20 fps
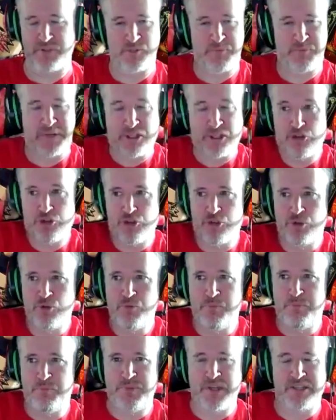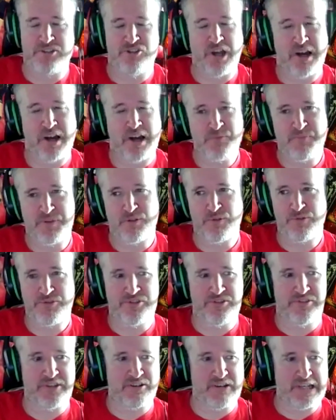but it's super dice
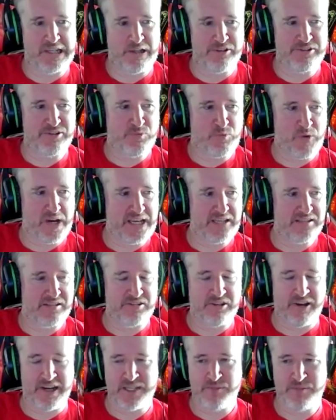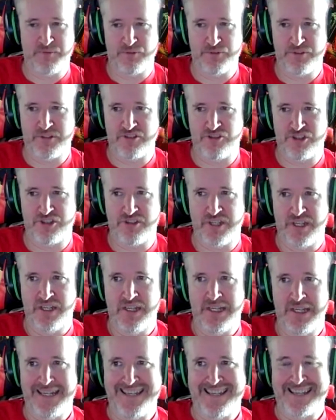pools. There are lots of ways that dice pools can just
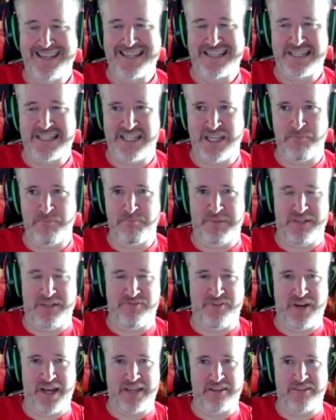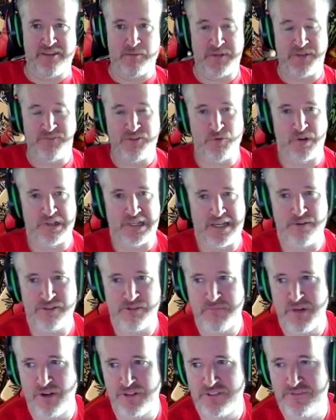simplify the thing. But if you want loads
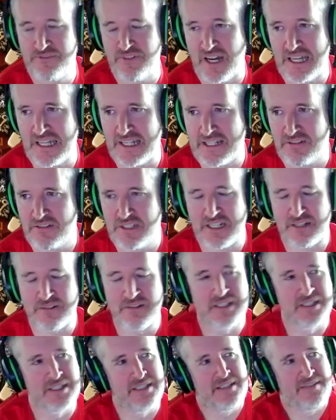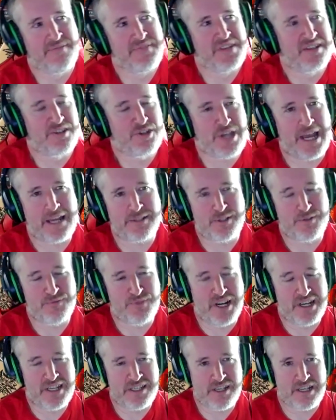of modify, like
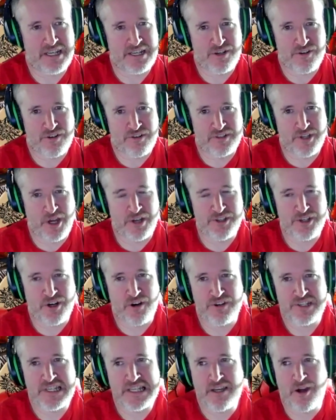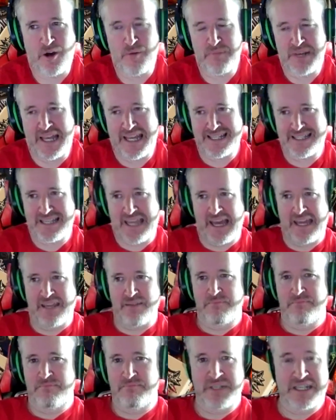Shadowrun is a notoriously complex
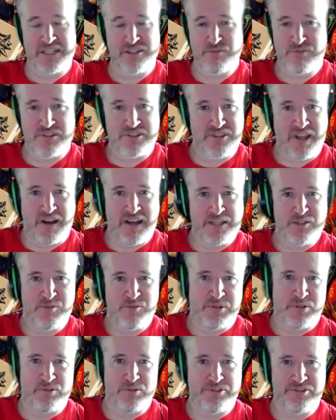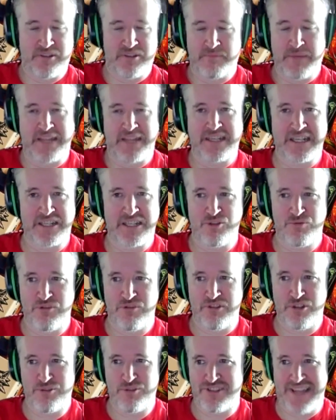game, but it uses dice pools, and then
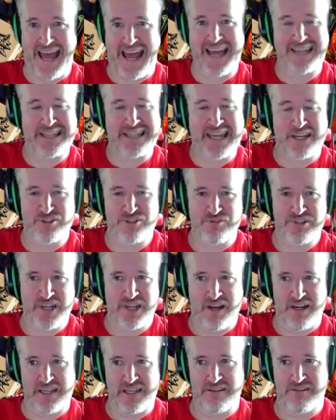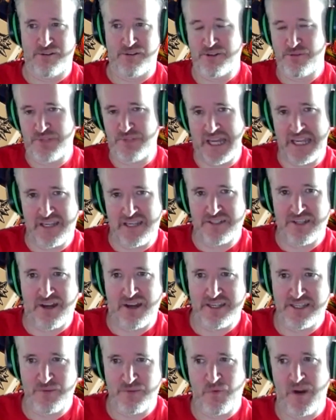you just add extra dice or you take
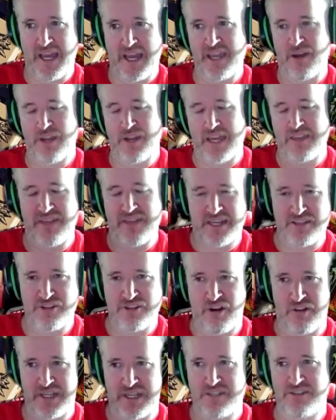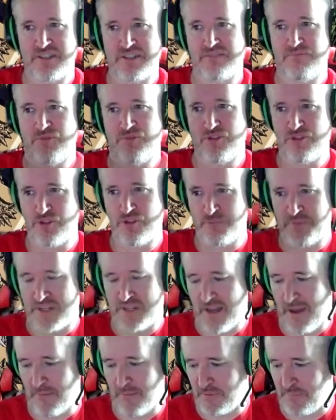dice away. Okay, then it's gone into stupid
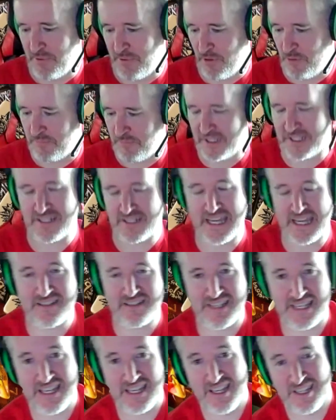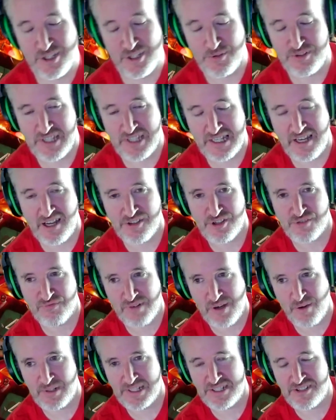number porn. But at the end of the day, you still are just
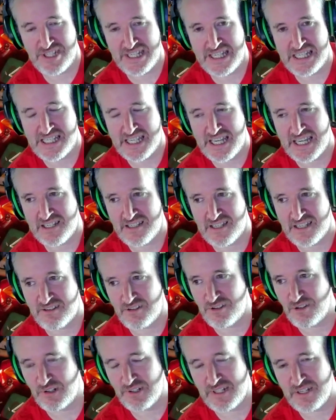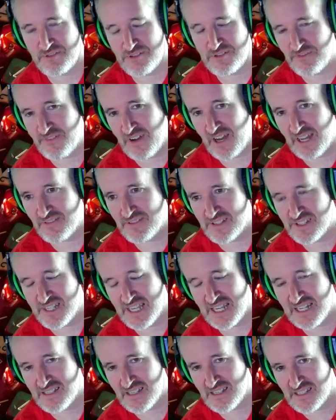rolling d6s and you're looking for 5s and
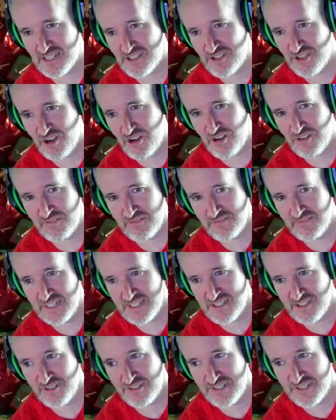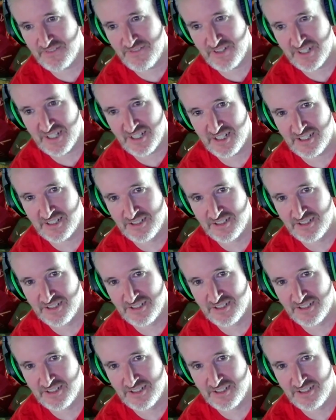6s. It's not difficult.